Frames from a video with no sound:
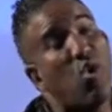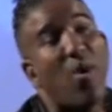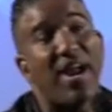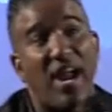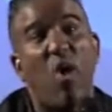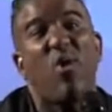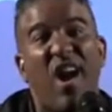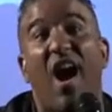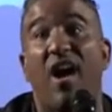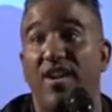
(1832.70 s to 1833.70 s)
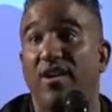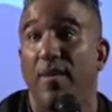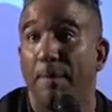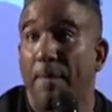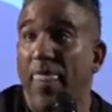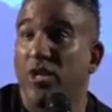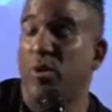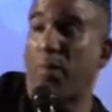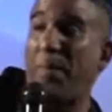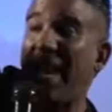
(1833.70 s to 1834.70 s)
go and allow God
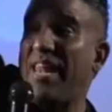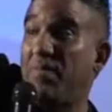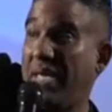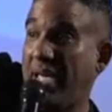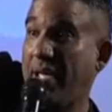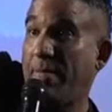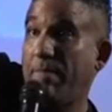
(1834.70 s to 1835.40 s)
to propel me?